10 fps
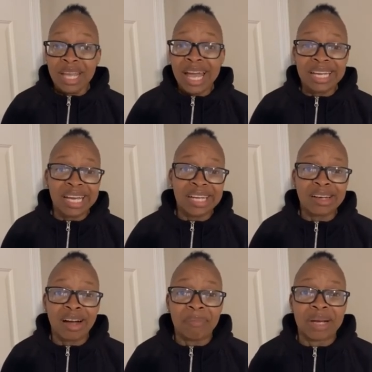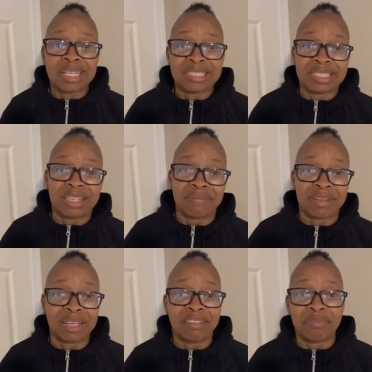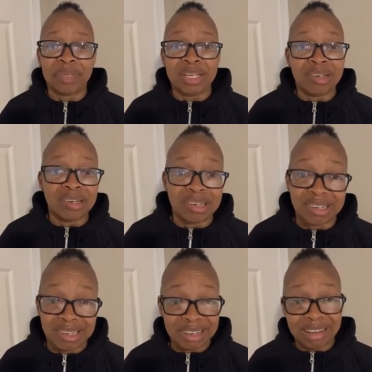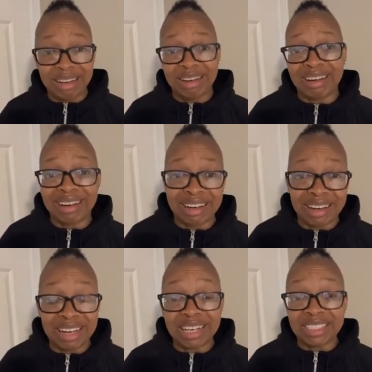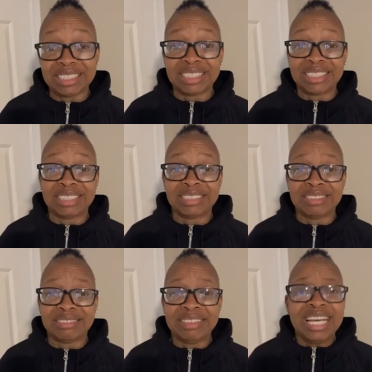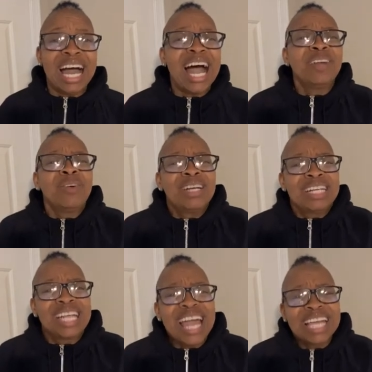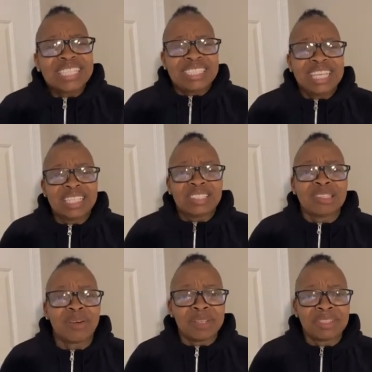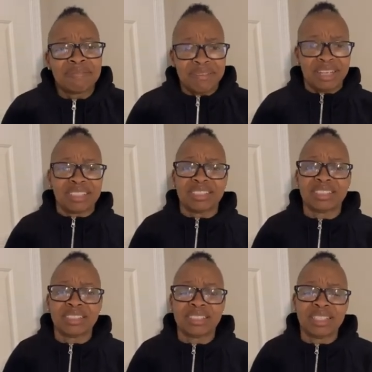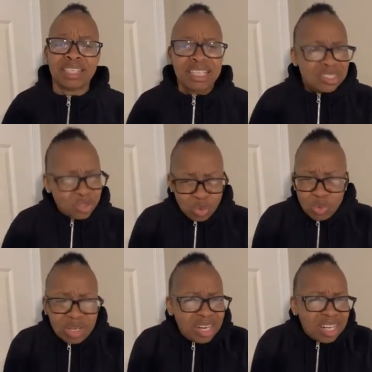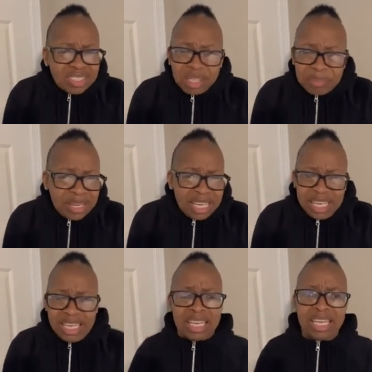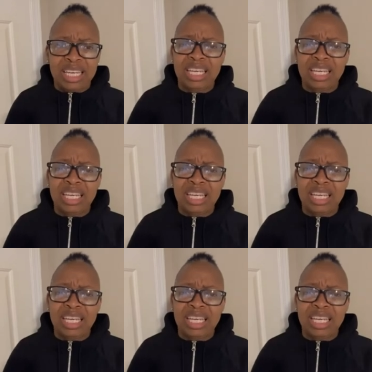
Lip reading: And I got to come back and say, forgive me, Lord. I don't like saying sorry to Father. He's too good to me.